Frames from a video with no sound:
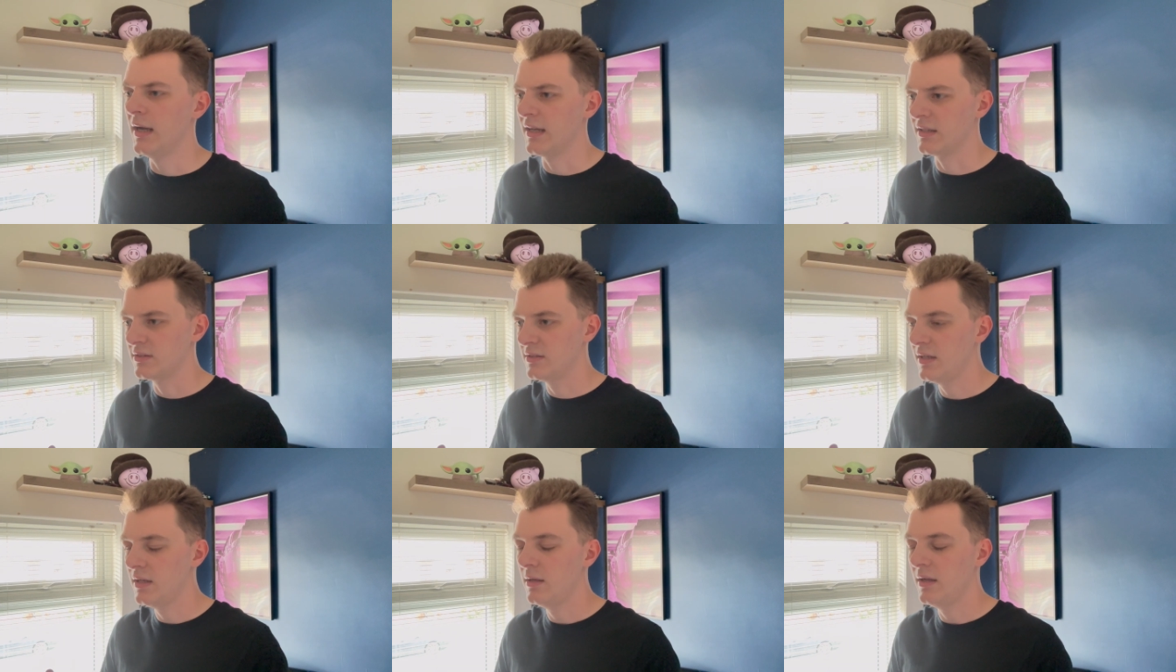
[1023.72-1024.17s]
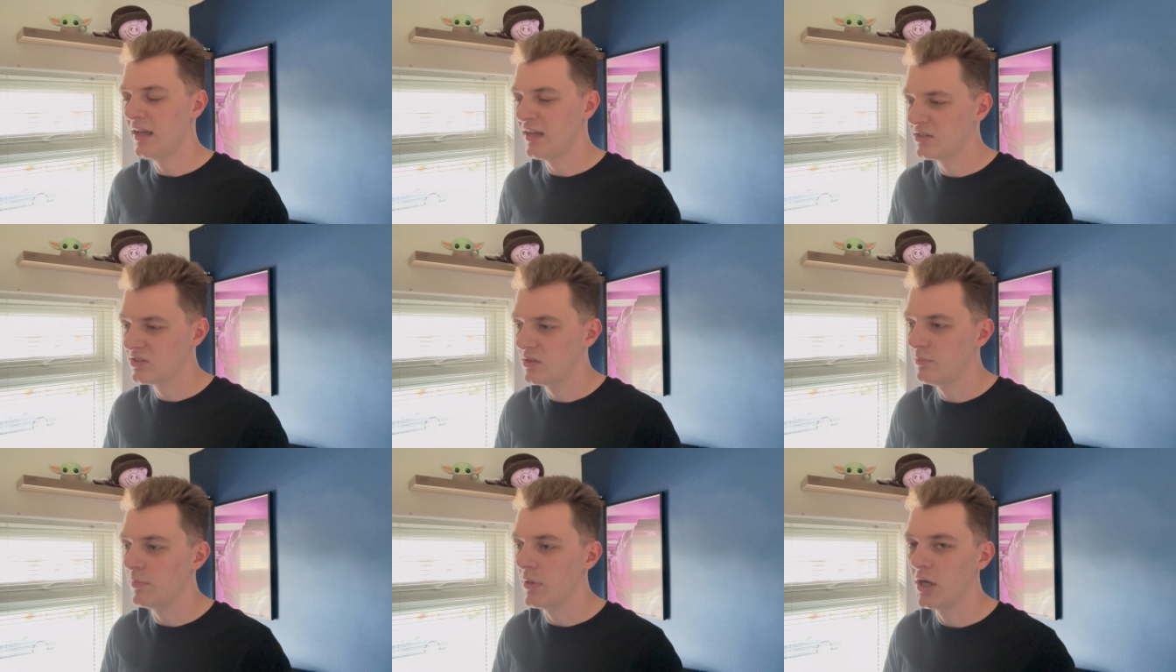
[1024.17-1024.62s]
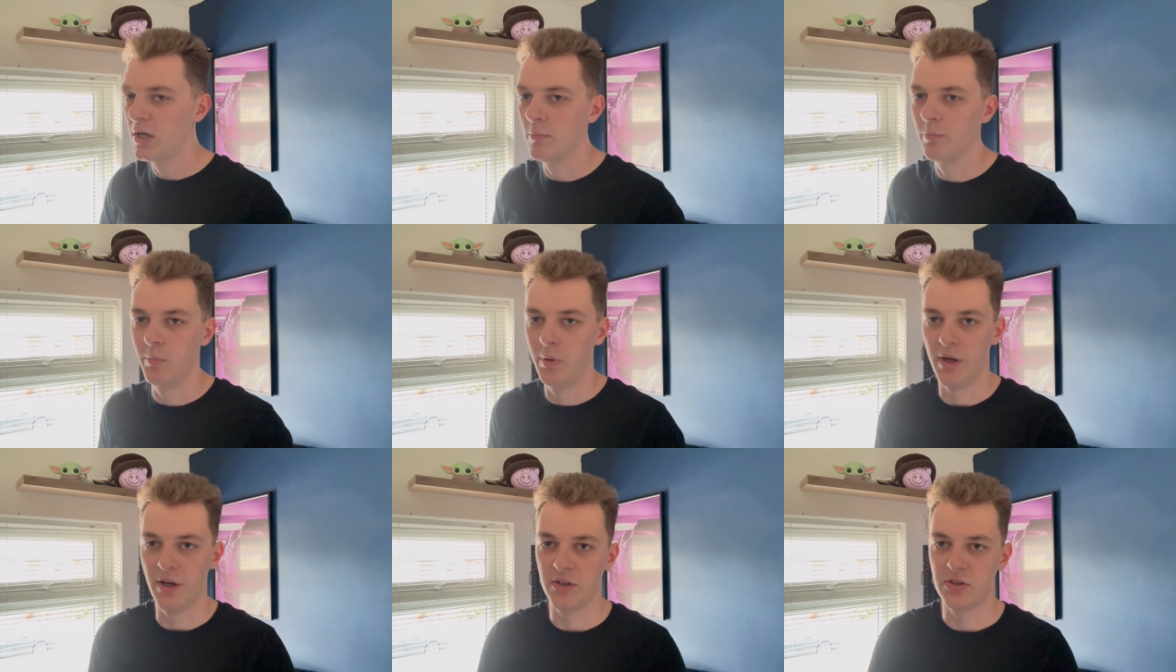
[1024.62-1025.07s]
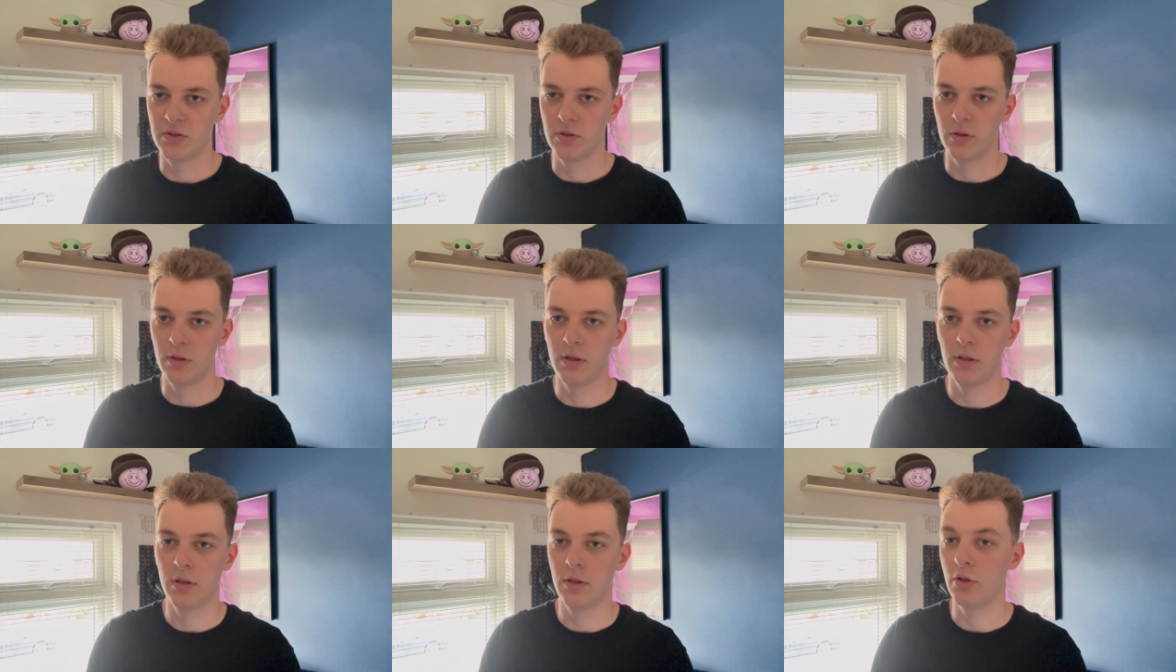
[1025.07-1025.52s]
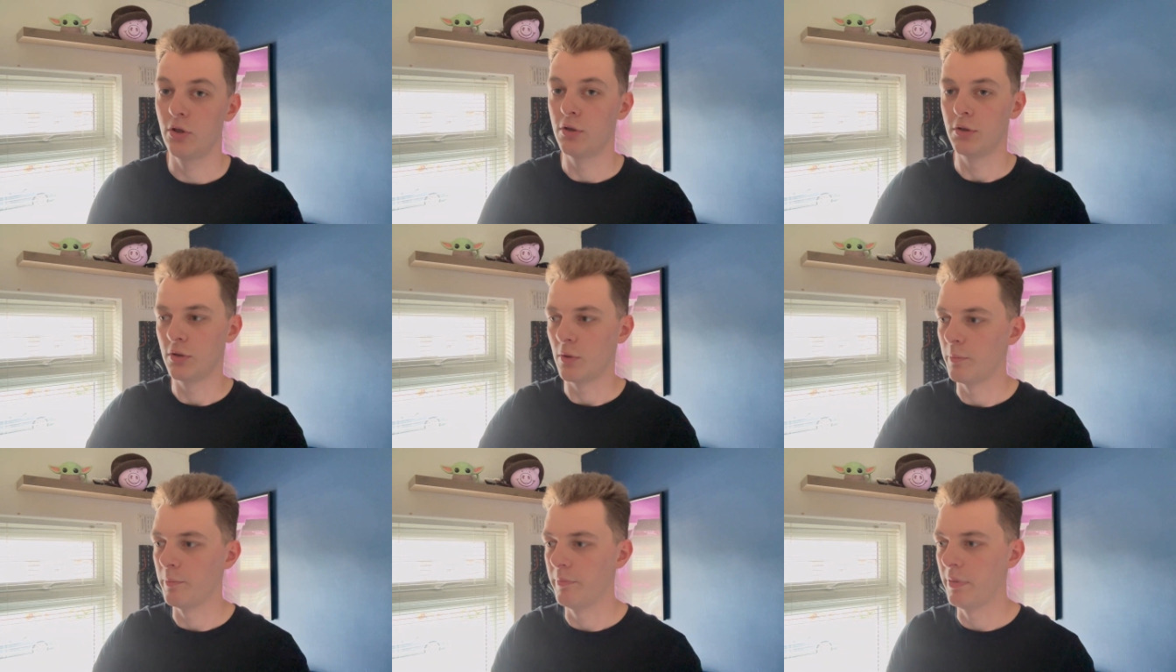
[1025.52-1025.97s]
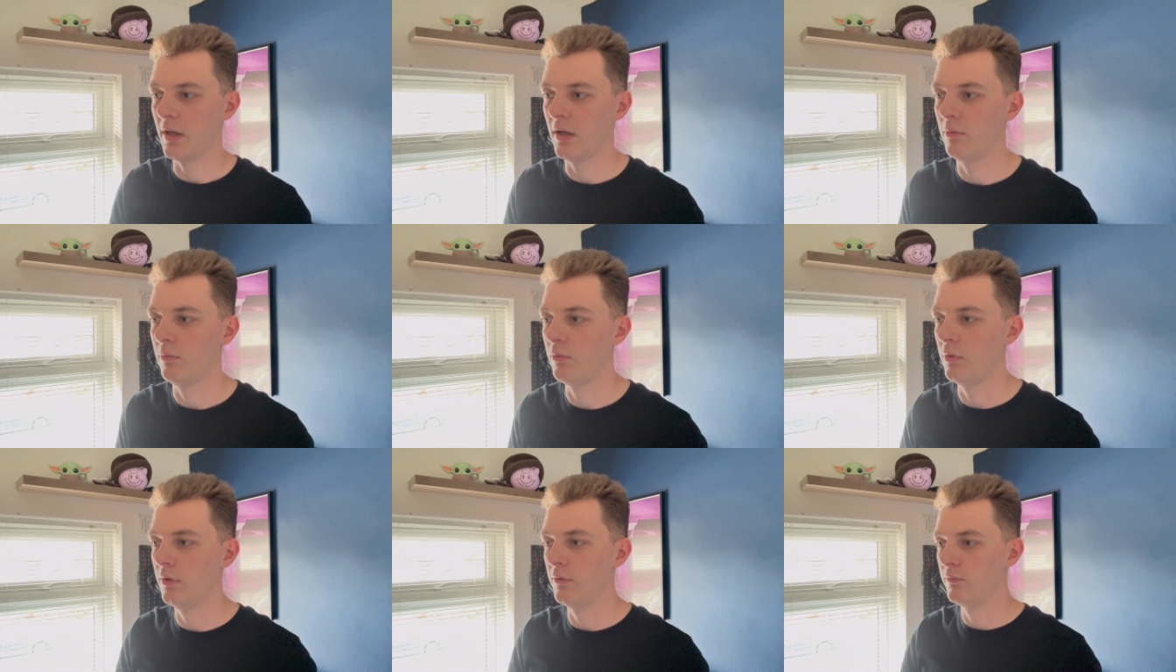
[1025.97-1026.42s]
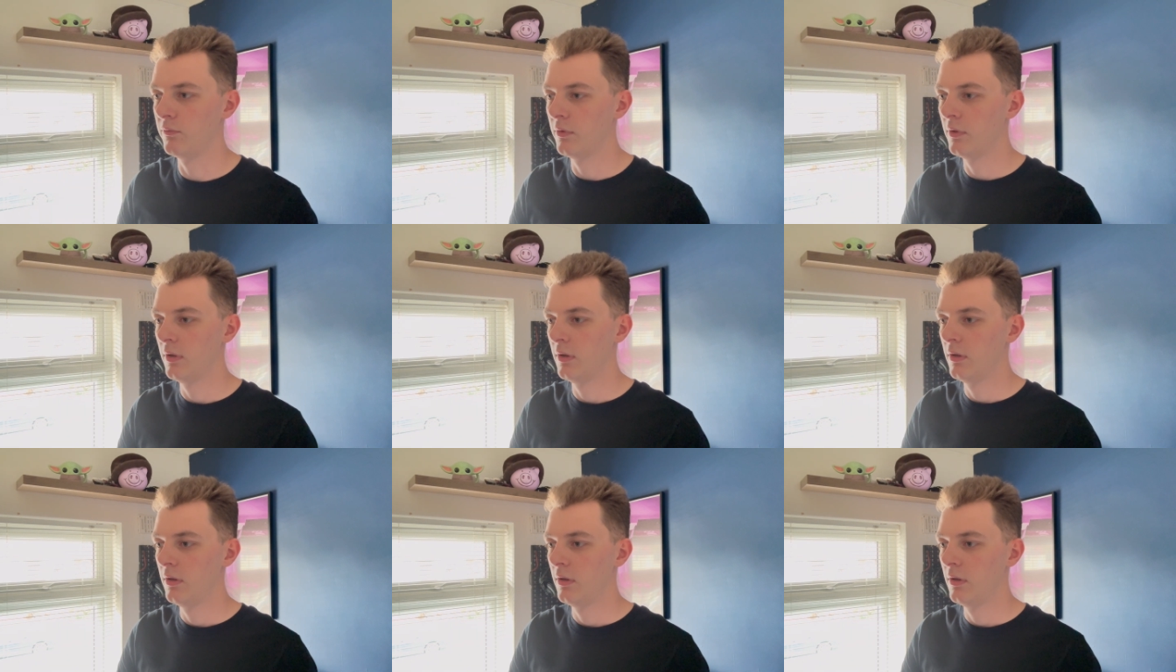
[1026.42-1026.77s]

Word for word: i'd say aston martin personally could have done better with